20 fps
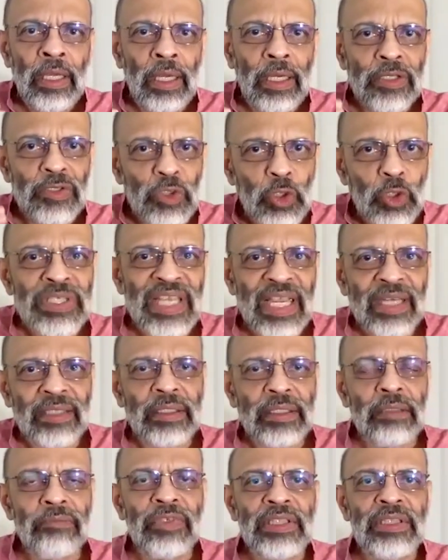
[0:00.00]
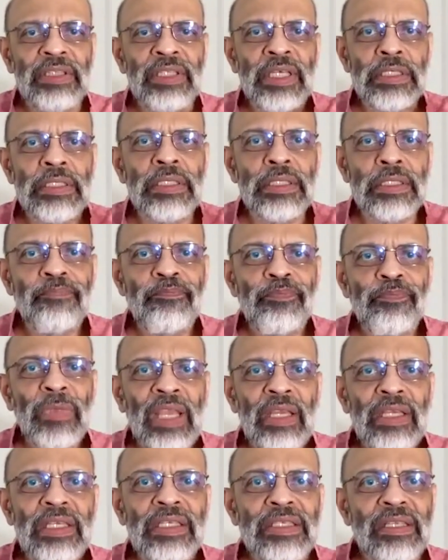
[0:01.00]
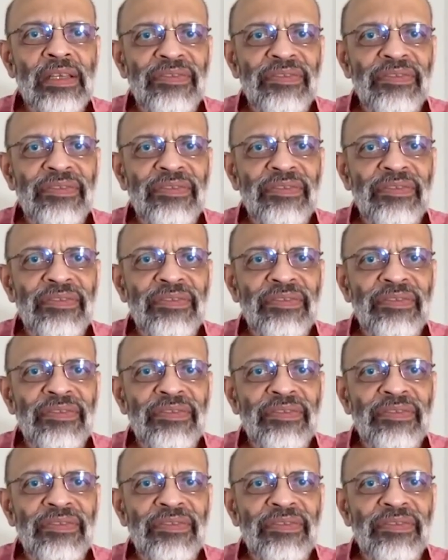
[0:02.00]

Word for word: Associated with this is